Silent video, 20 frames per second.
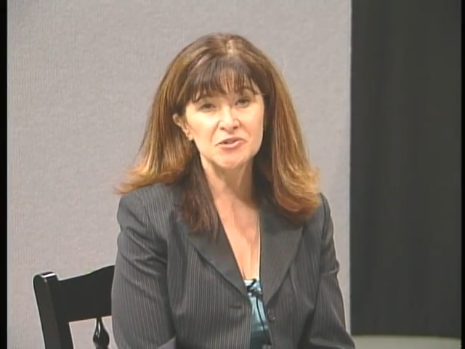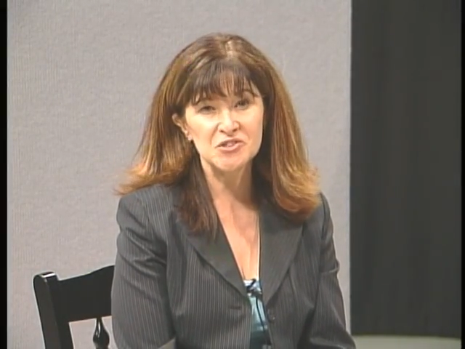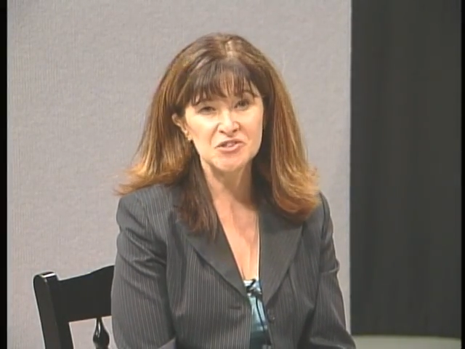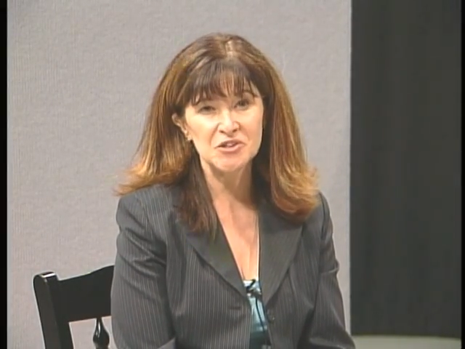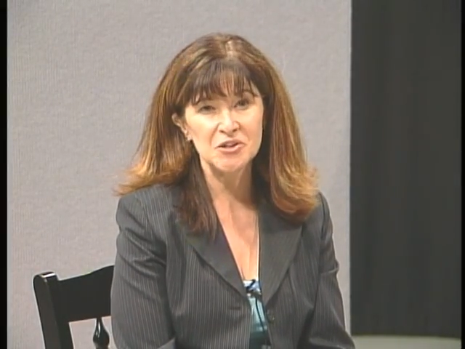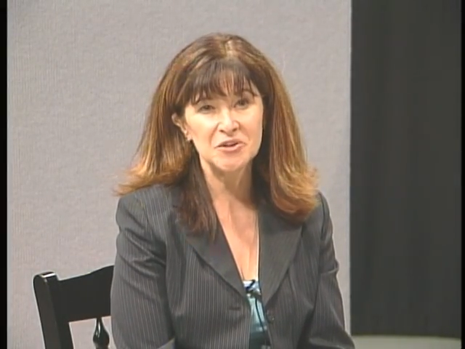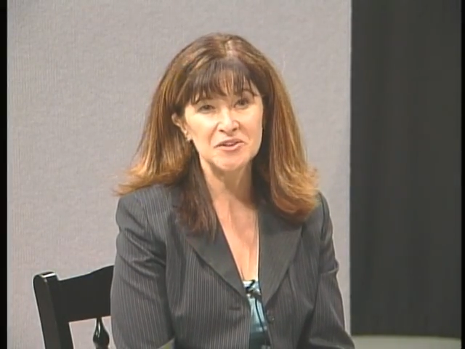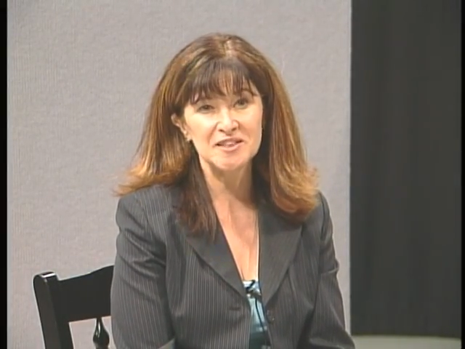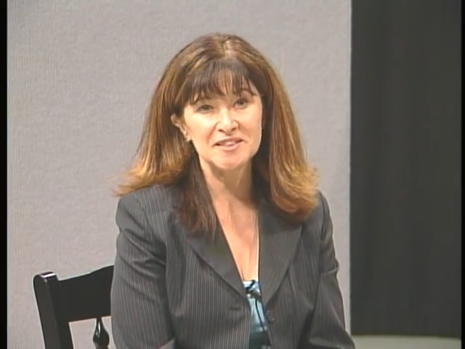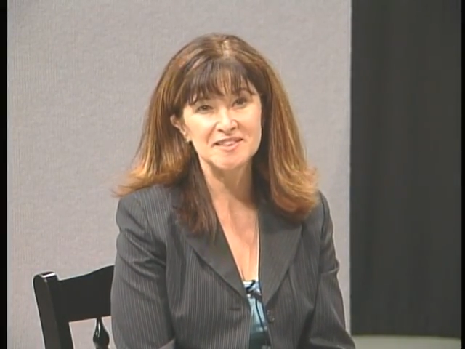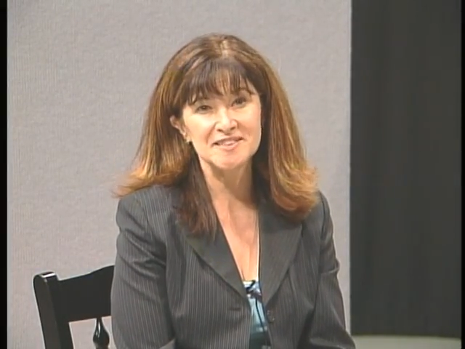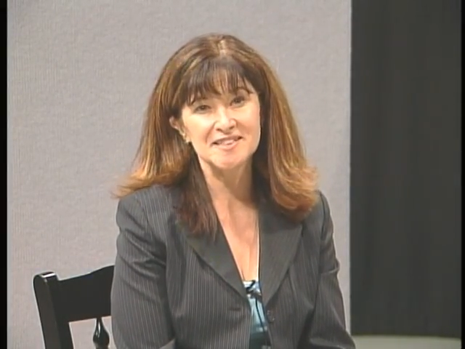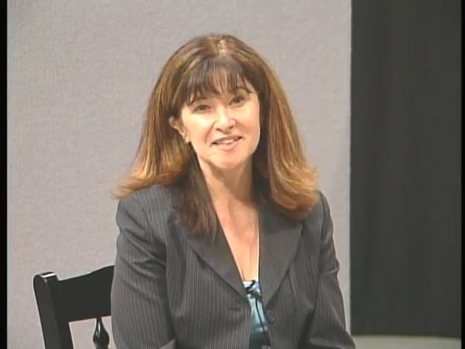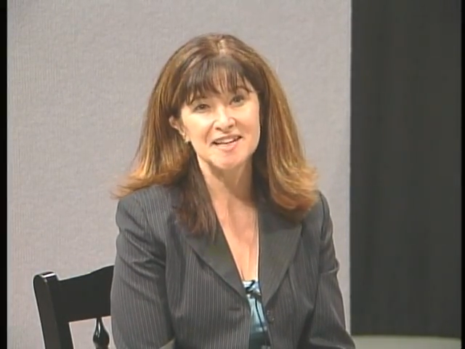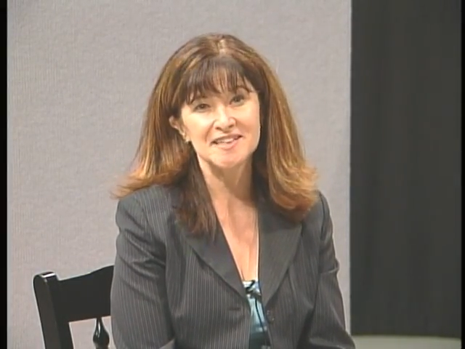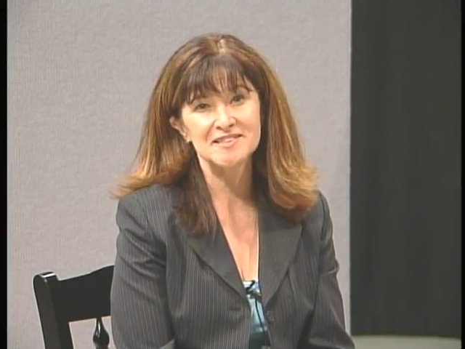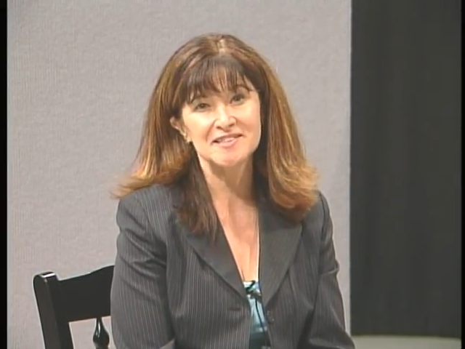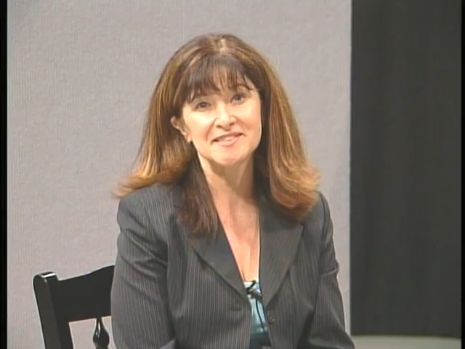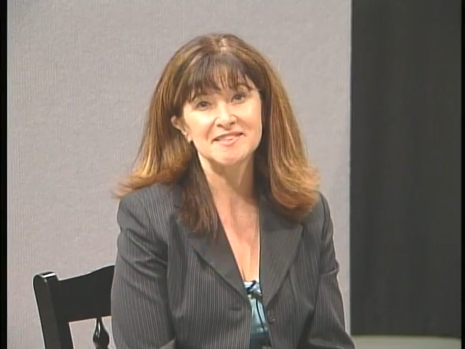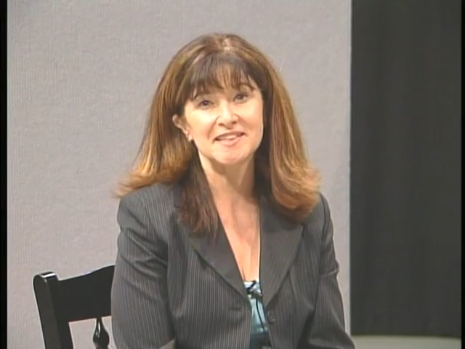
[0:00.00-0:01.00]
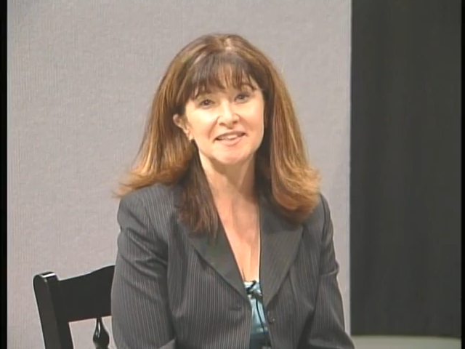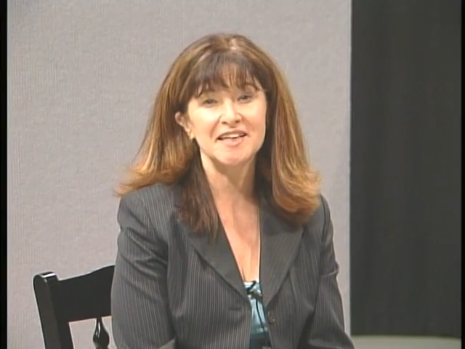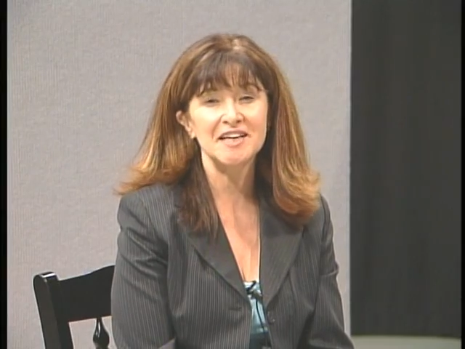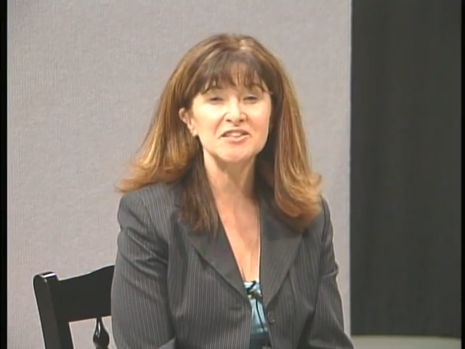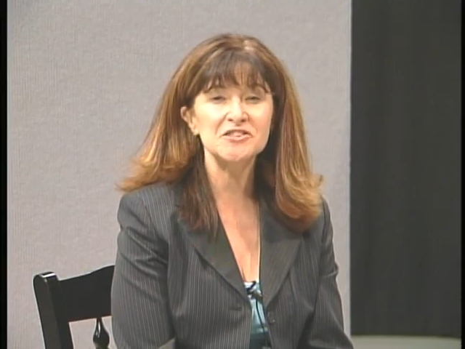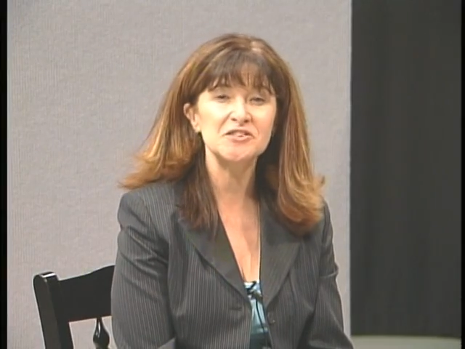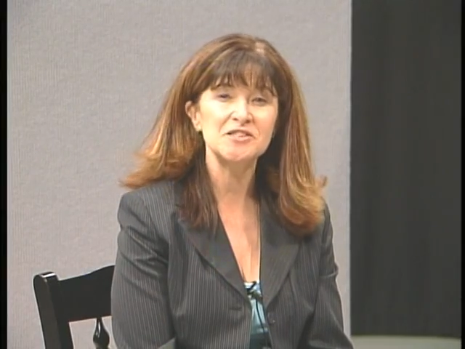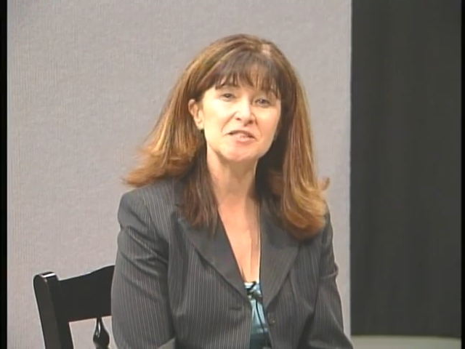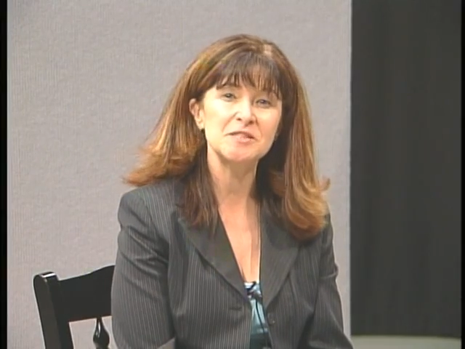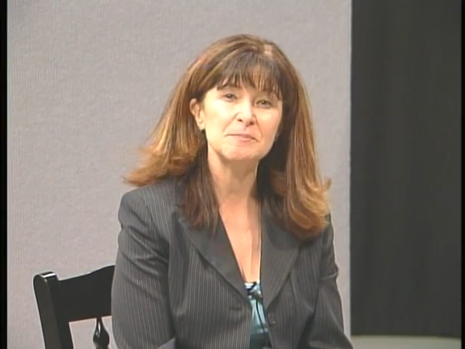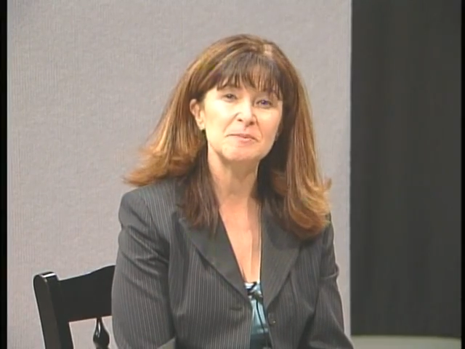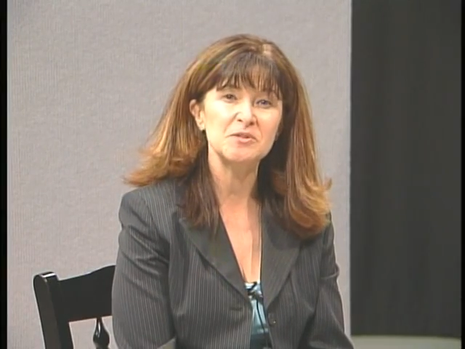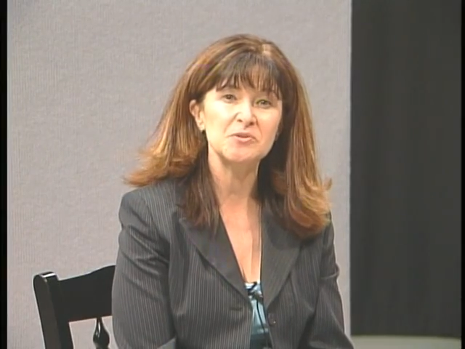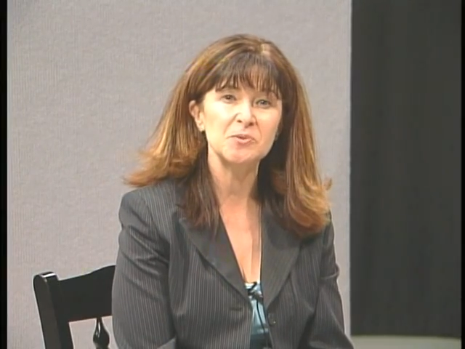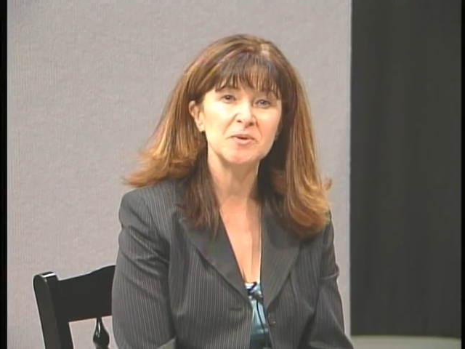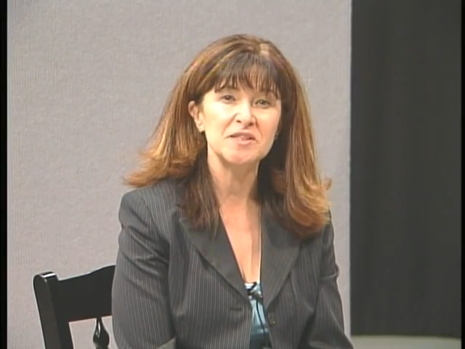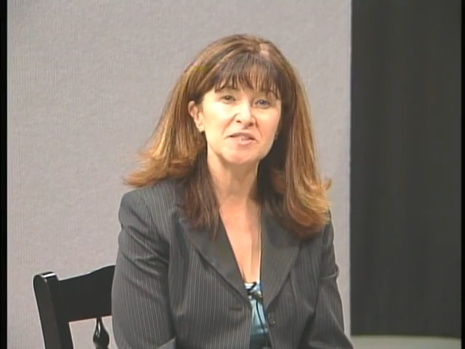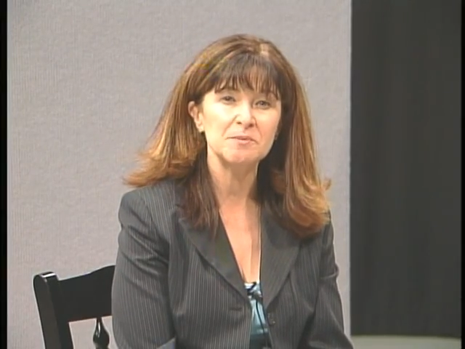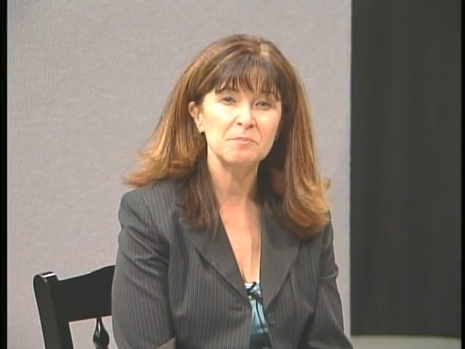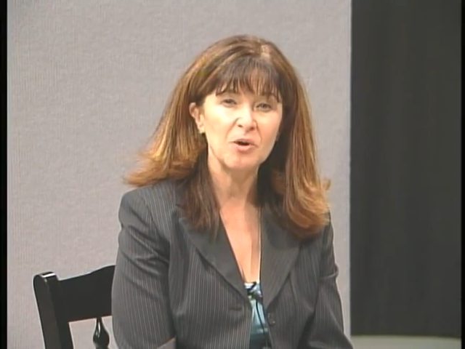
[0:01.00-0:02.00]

show that discusses connections between